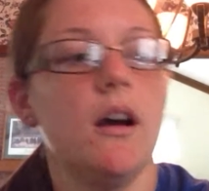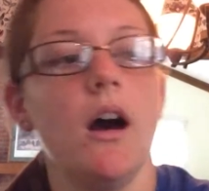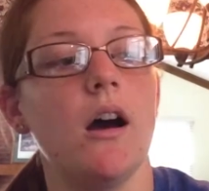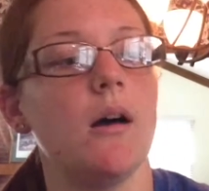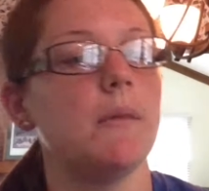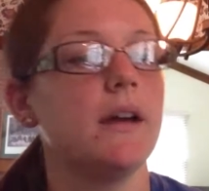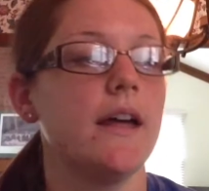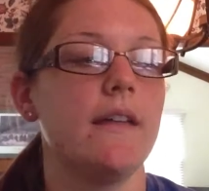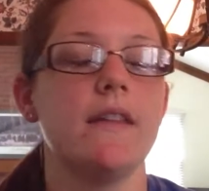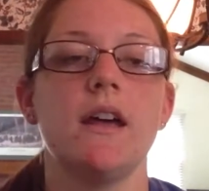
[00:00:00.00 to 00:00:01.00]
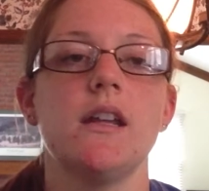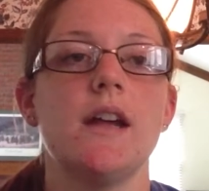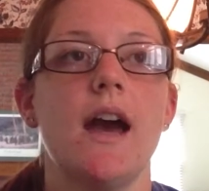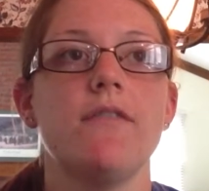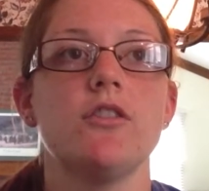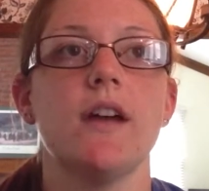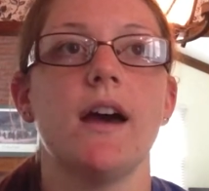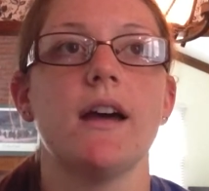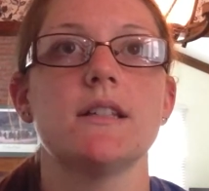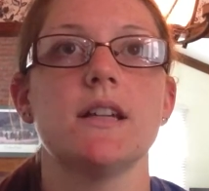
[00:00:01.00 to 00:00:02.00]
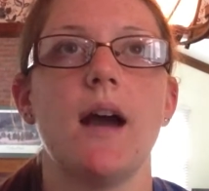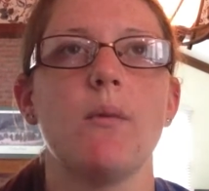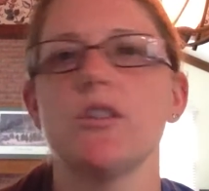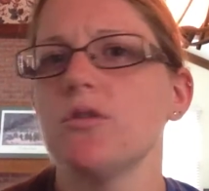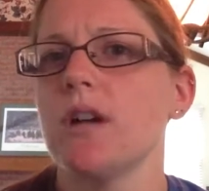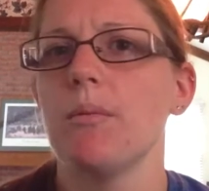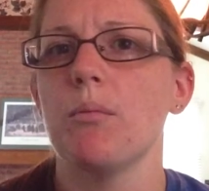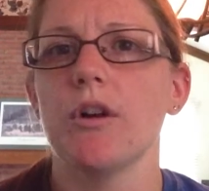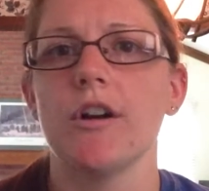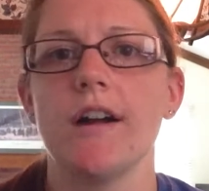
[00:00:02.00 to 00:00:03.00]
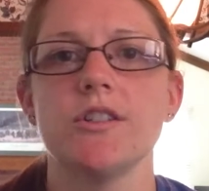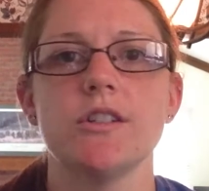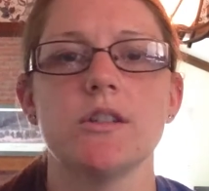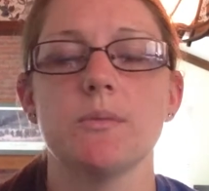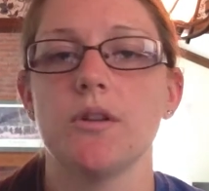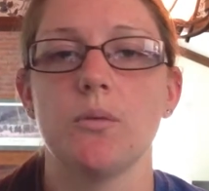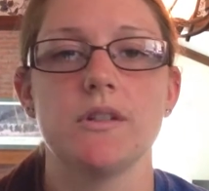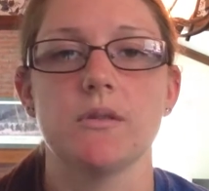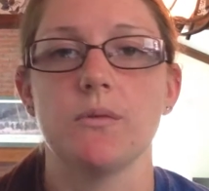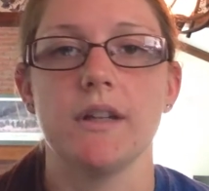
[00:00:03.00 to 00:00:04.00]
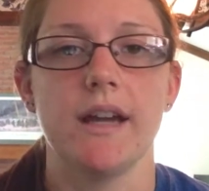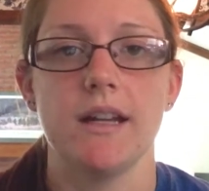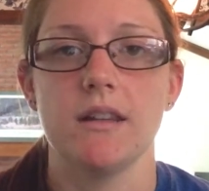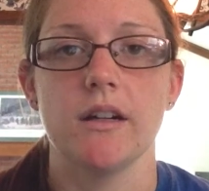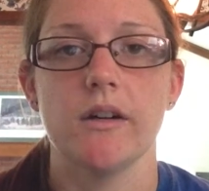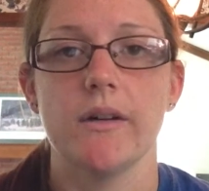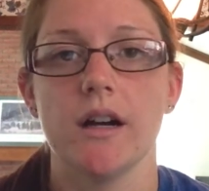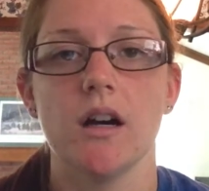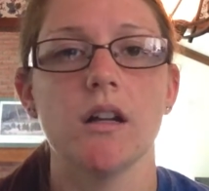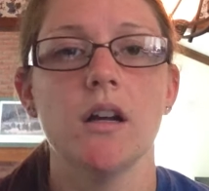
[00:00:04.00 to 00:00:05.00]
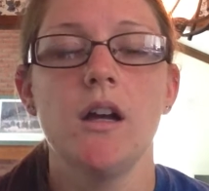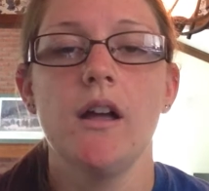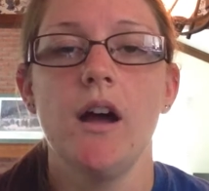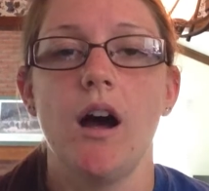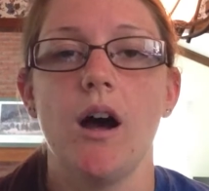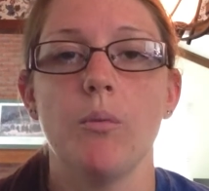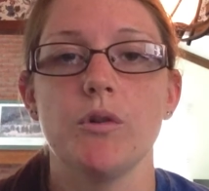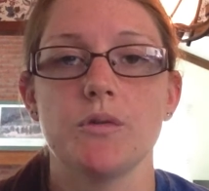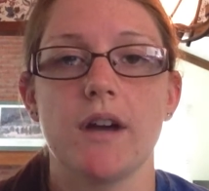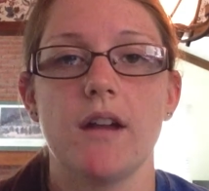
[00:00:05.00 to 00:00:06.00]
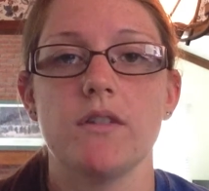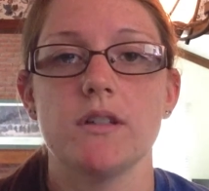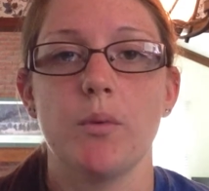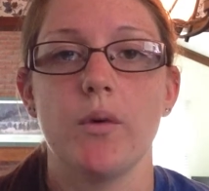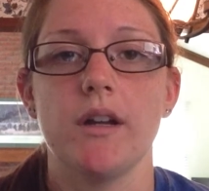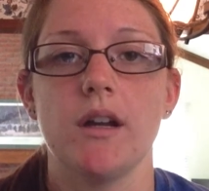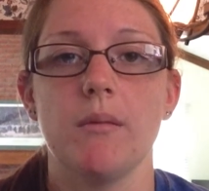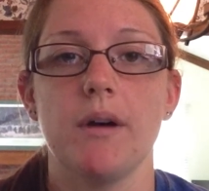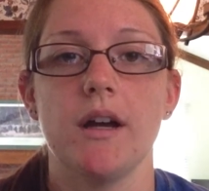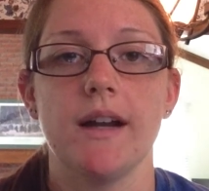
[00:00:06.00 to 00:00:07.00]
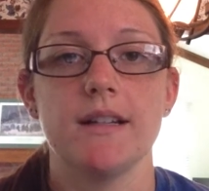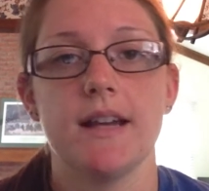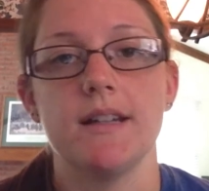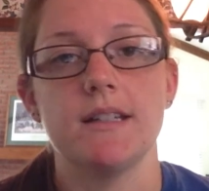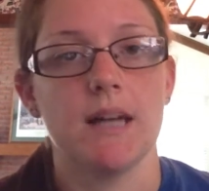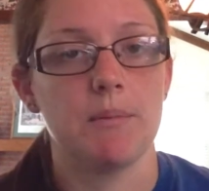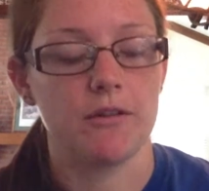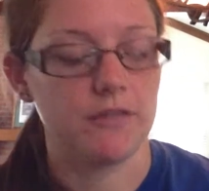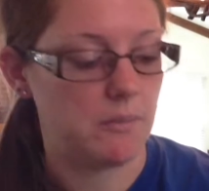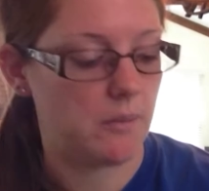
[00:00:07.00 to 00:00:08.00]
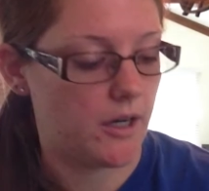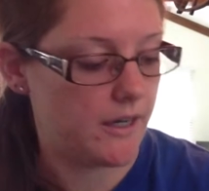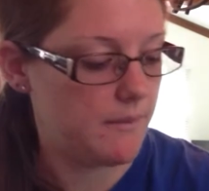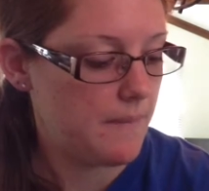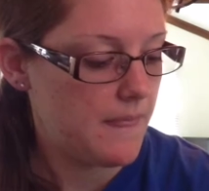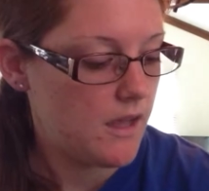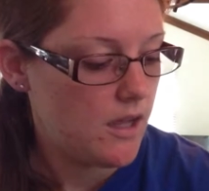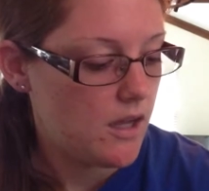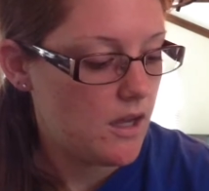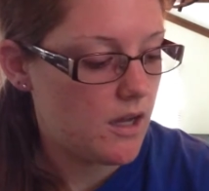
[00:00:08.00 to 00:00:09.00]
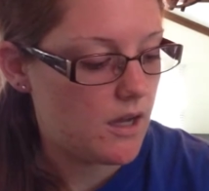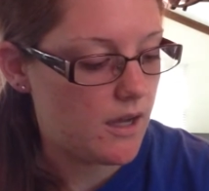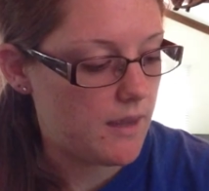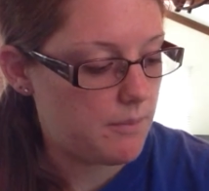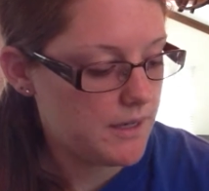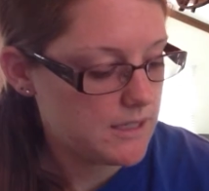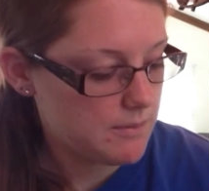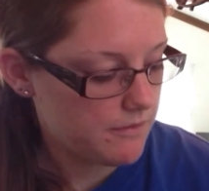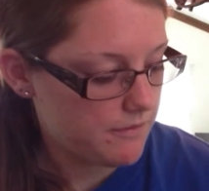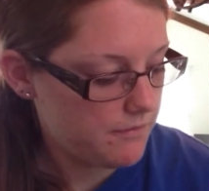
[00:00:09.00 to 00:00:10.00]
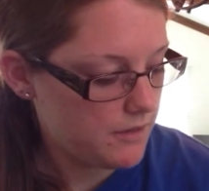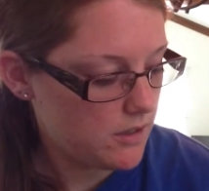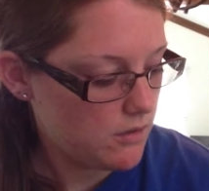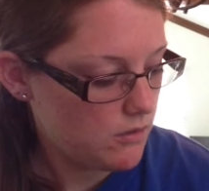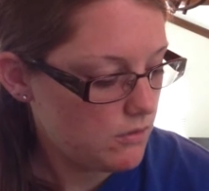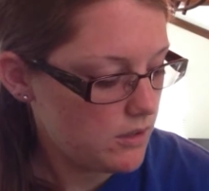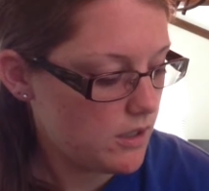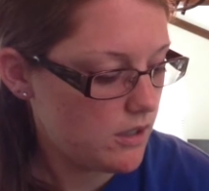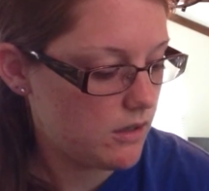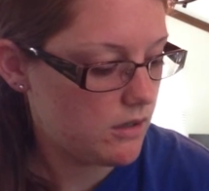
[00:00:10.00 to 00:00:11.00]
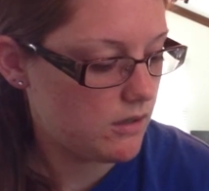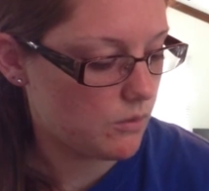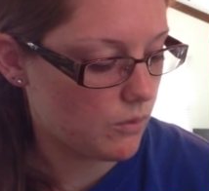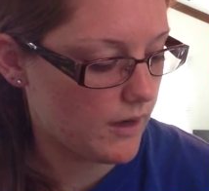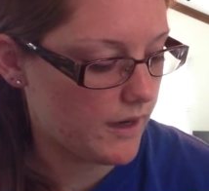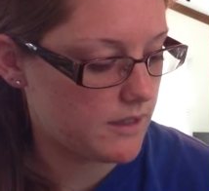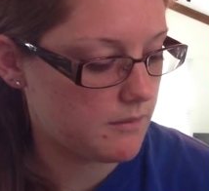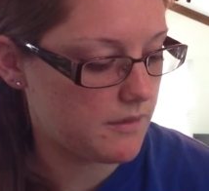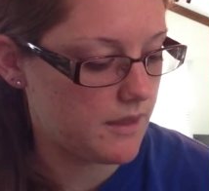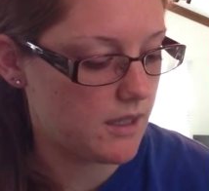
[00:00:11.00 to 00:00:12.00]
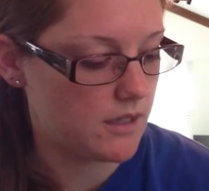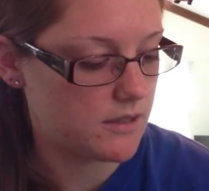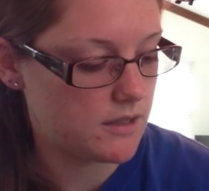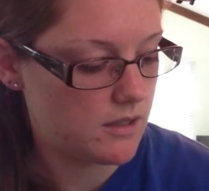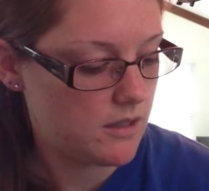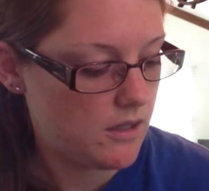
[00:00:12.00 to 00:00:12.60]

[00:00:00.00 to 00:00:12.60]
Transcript: And then after that, I went to a couple more garage sales, but there wasn't really anything going on, which was kind of disappointing, but I decided to stop at our flea market. I picked up a few random things.